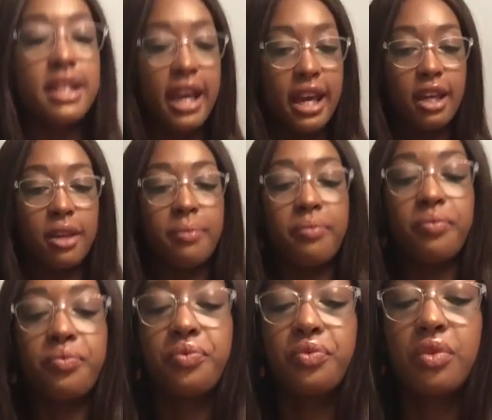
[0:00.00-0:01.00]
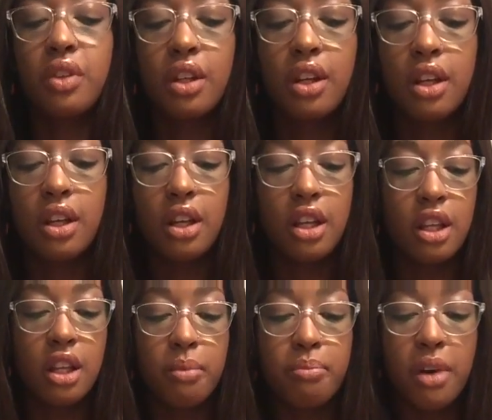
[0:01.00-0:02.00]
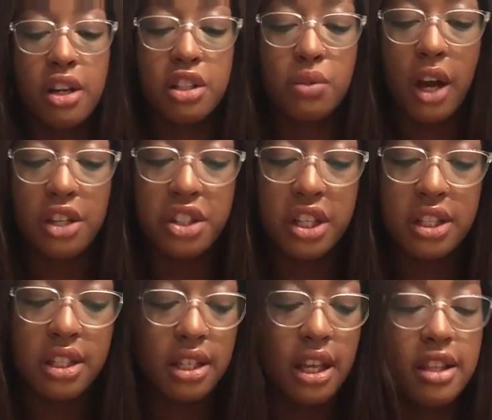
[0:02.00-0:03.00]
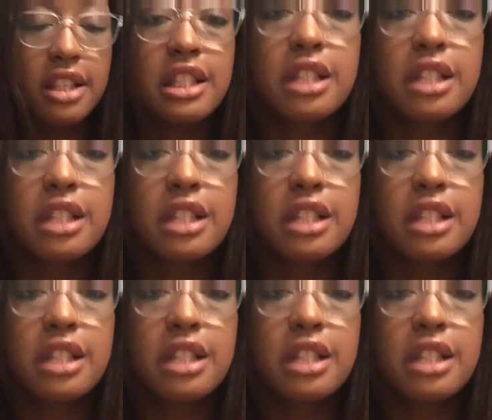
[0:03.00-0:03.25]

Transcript: to take brush swatches, and this